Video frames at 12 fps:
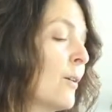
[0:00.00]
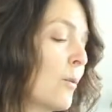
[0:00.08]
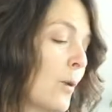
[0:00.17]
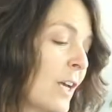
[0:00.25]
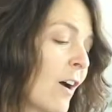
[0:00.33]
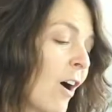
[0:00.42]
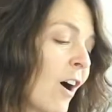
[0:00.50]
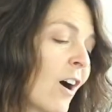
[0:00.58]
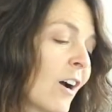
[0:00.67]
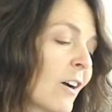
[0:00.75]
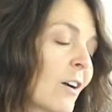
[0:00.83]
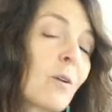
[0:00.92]
We
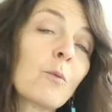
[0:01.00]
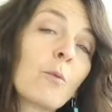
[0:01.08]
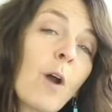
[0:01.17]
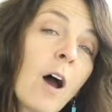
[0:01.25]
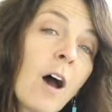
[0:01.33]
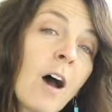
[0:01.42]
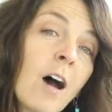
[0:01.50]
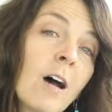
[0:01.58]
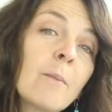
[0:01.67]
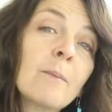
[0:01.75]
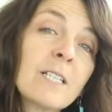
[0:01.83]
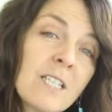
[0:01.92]
are raw
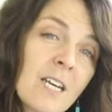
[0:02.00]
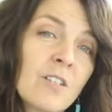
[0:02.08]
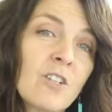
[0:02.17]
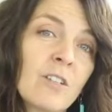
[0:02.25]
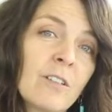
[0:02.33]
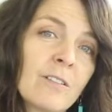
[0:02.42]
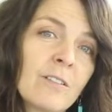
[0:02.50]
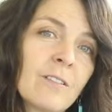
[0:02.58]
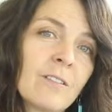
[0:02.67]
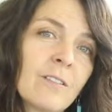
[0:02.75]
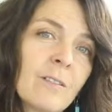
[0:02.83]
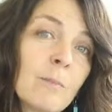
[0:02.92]
potential,
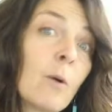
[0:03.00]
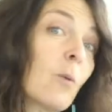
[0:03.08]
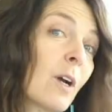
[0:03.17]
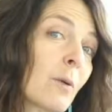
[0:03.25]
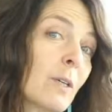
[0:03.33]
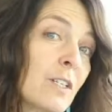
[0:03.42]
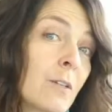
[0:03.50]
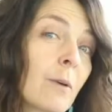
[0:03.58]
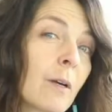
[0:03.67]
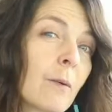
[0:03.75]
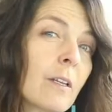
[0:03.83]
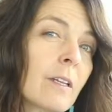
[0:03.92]
but what are we
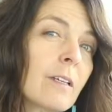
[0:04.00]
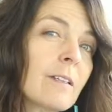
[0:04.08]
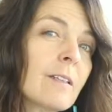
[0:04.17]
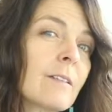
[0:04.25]
doing with it?